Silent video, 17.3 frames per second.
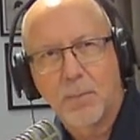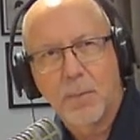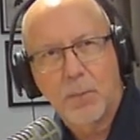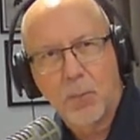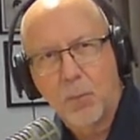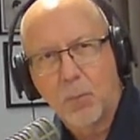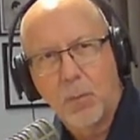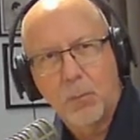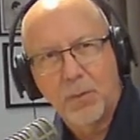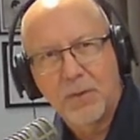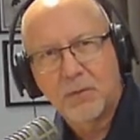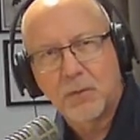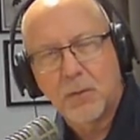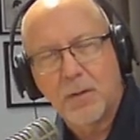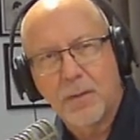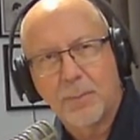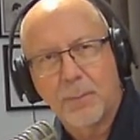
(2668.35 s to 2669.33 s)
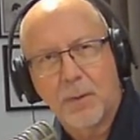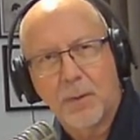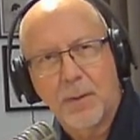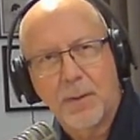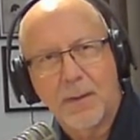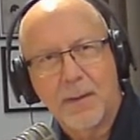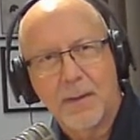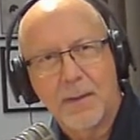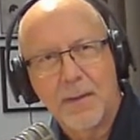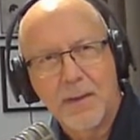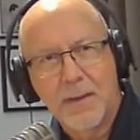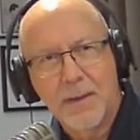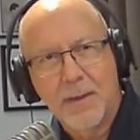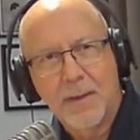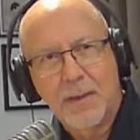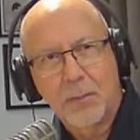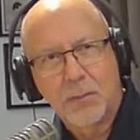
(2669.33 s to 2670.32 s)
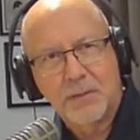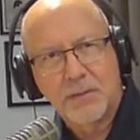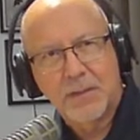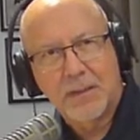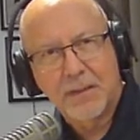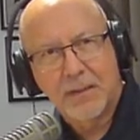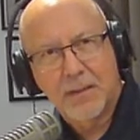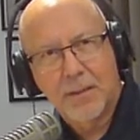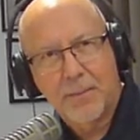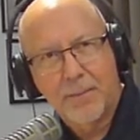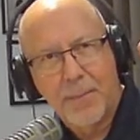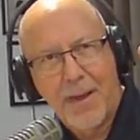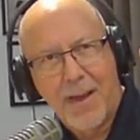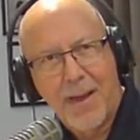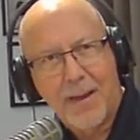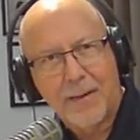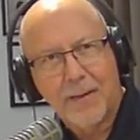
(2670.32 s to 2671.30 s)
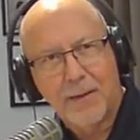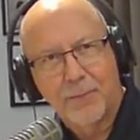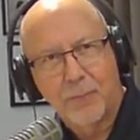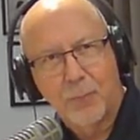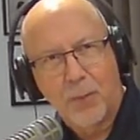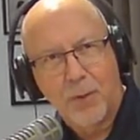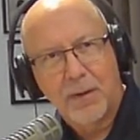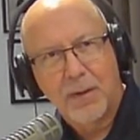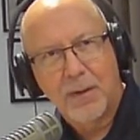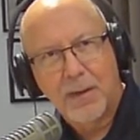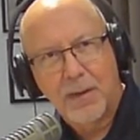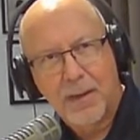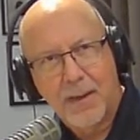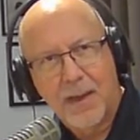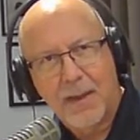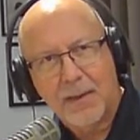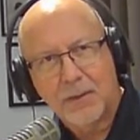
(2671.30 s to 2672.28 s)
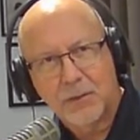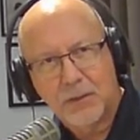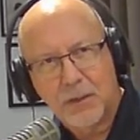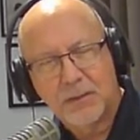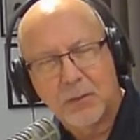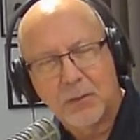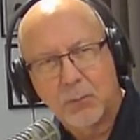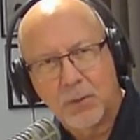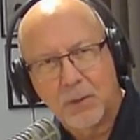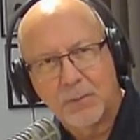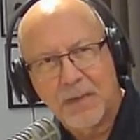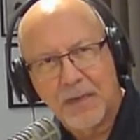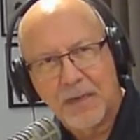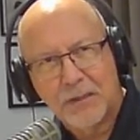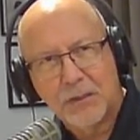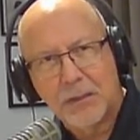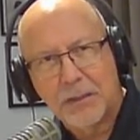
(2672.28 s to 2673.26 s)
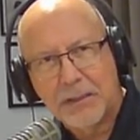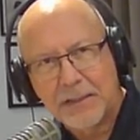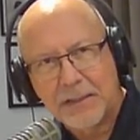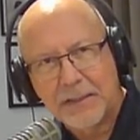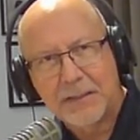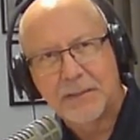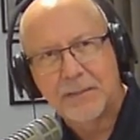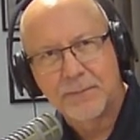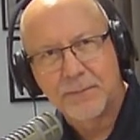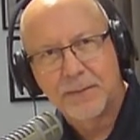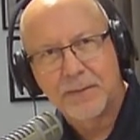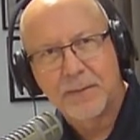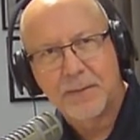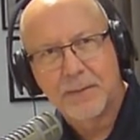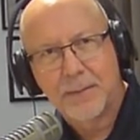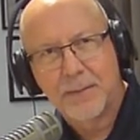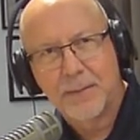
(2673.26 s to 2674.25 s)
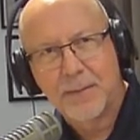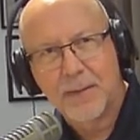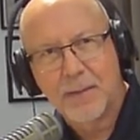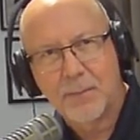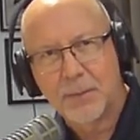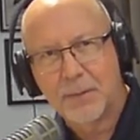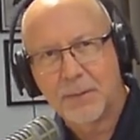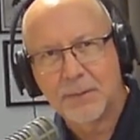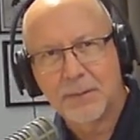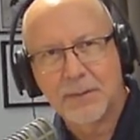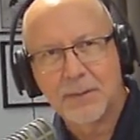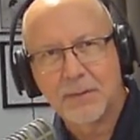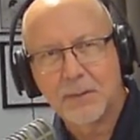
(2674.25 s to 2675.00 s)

Remember when we saw the play, it was at the back of where Tennessee Williams actually lived, in that building.